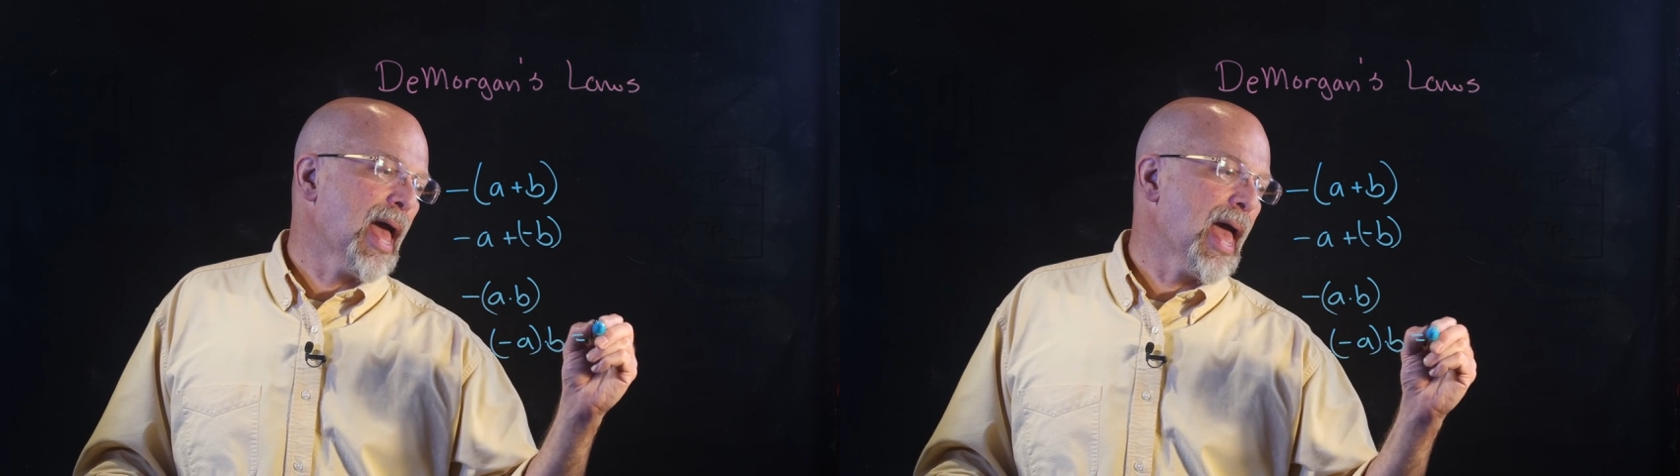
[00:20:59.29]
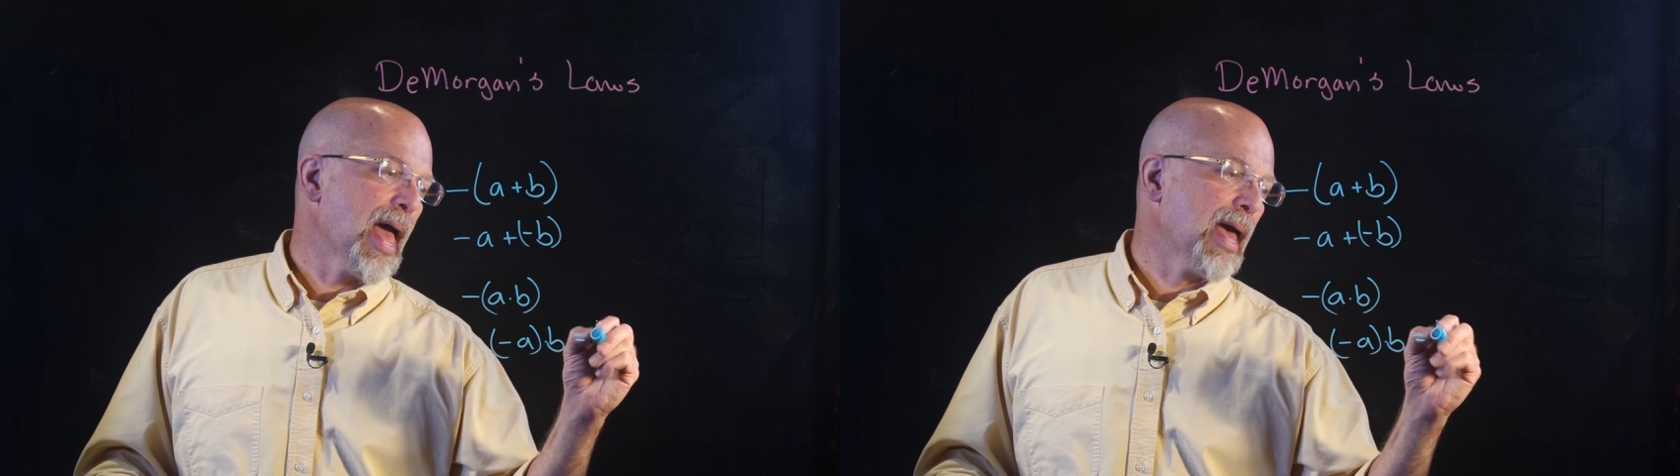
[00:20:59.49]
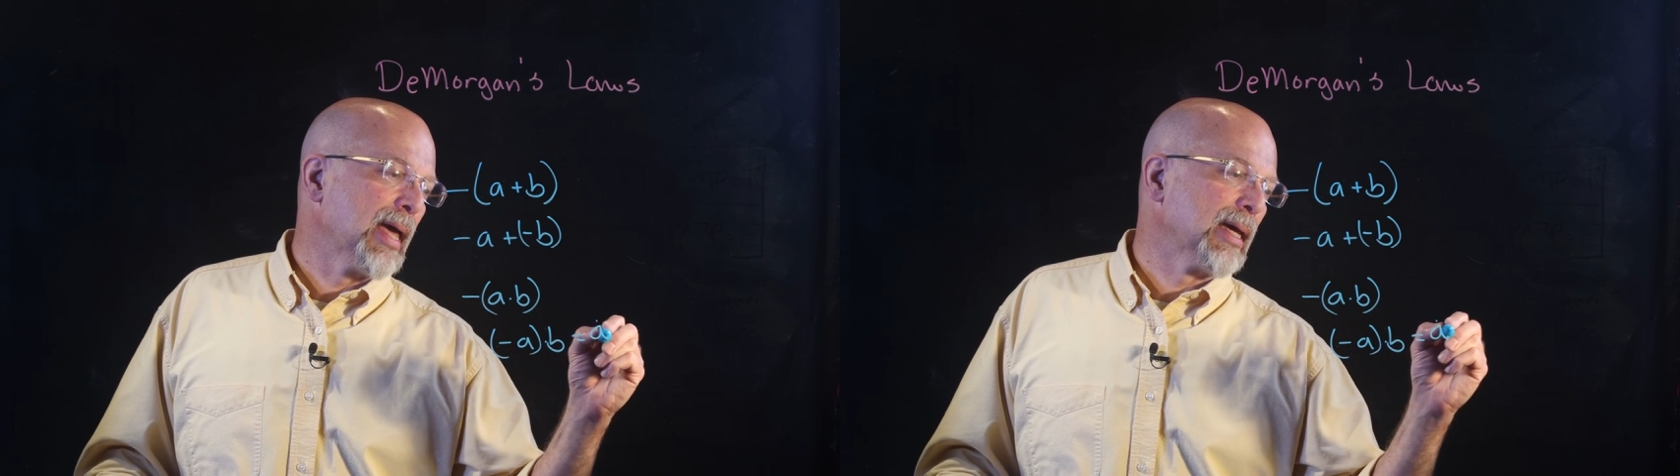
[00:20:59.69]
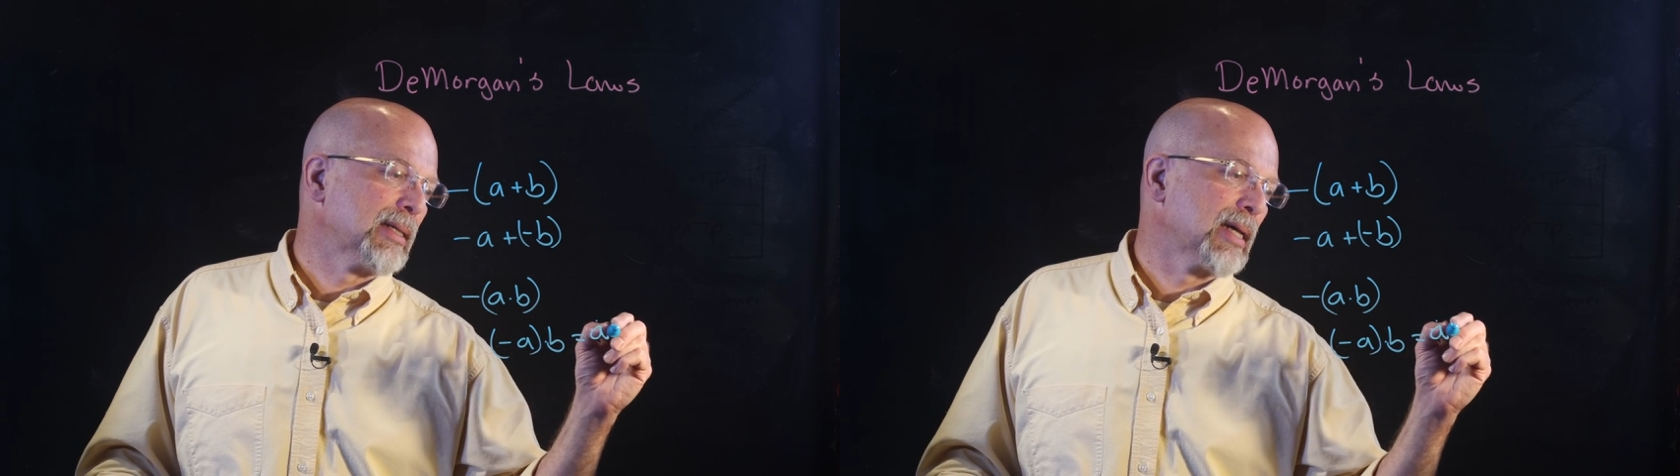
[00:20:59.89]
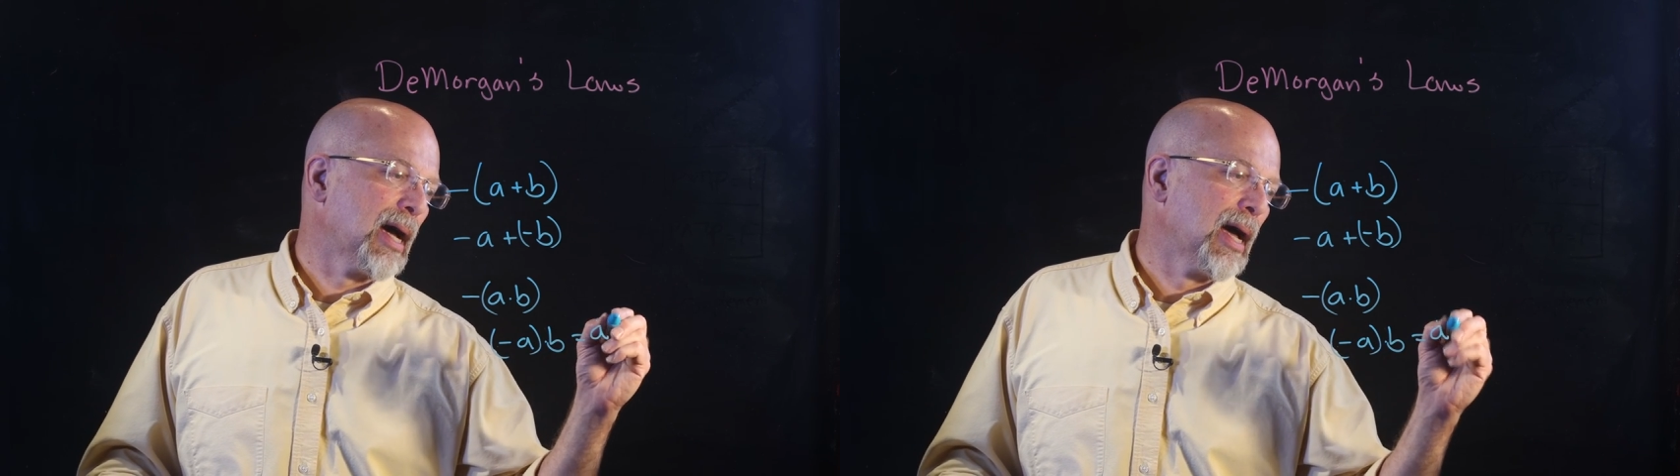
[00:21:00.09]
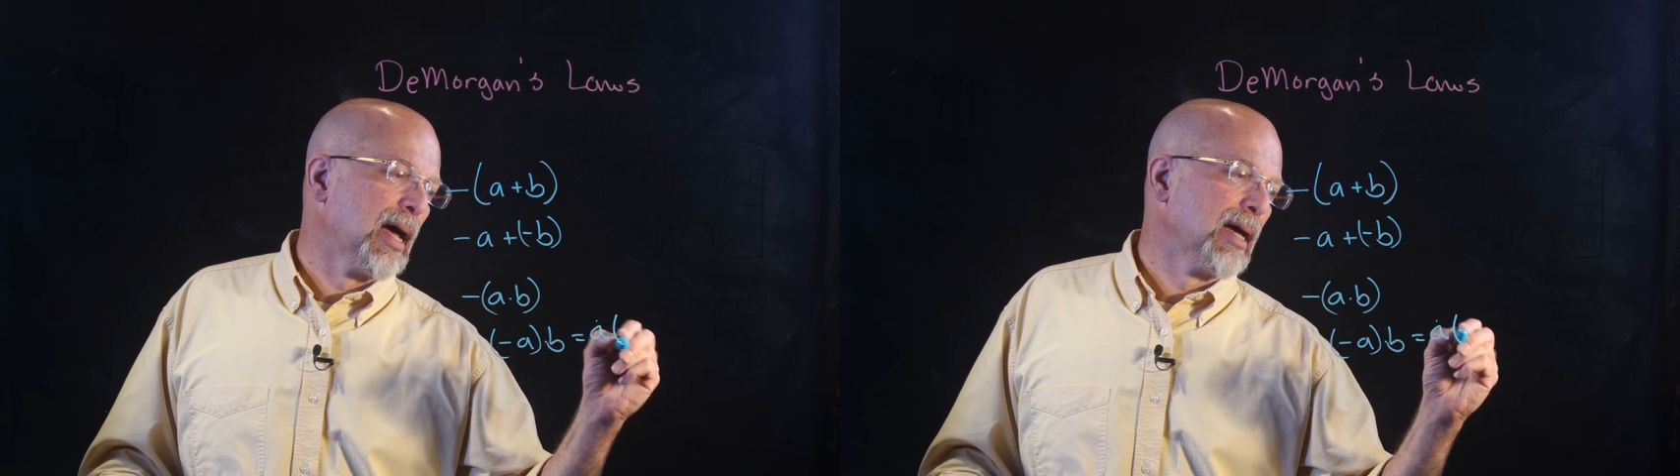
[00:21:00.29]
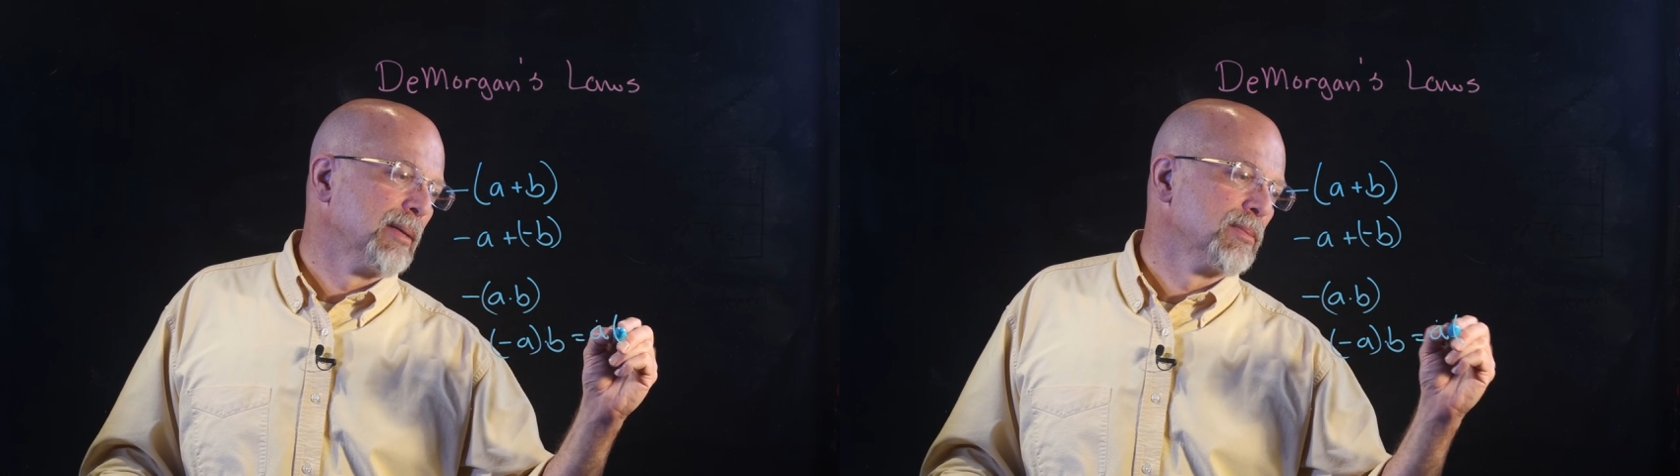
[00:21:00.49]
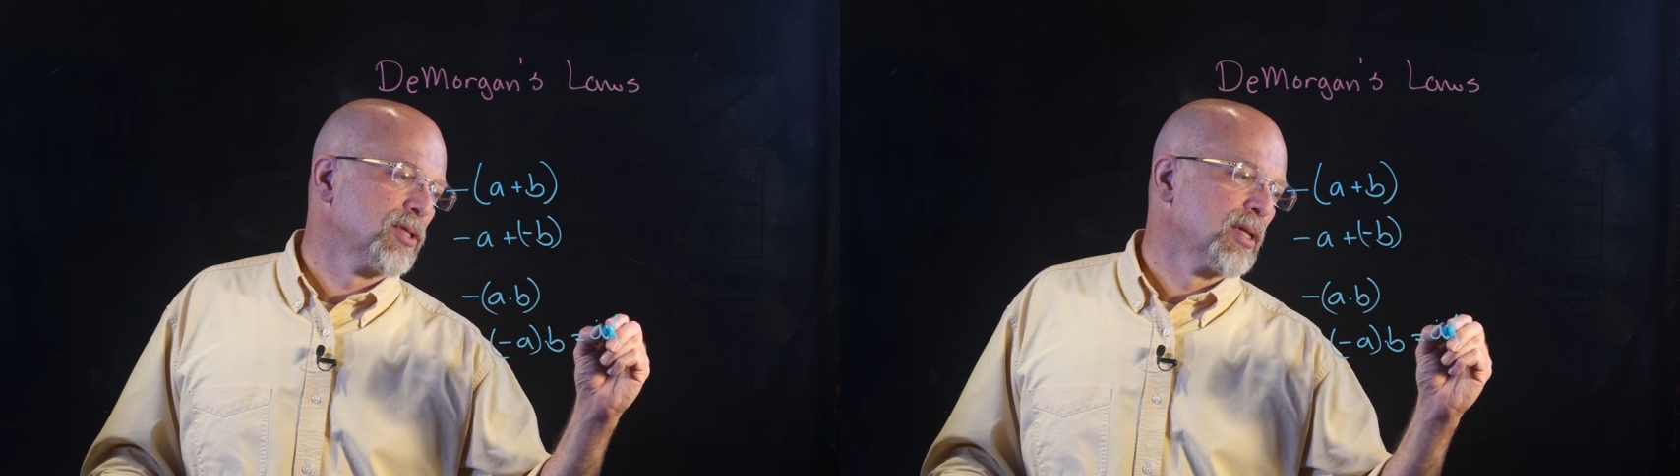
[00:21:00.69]
a
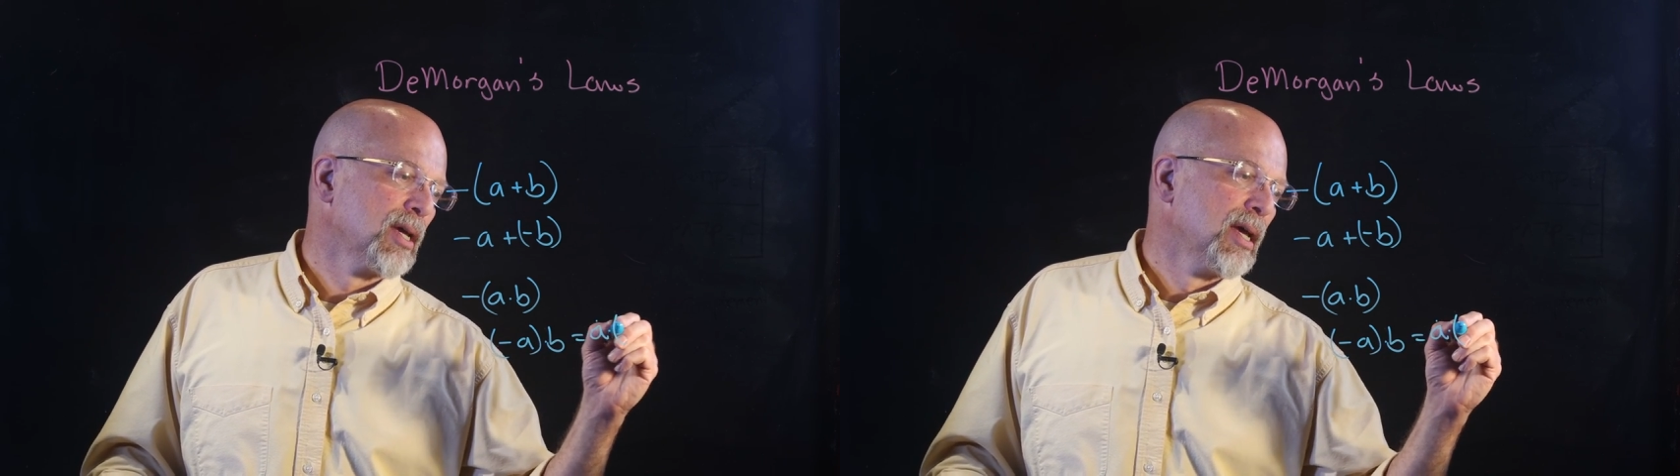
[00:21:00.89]
times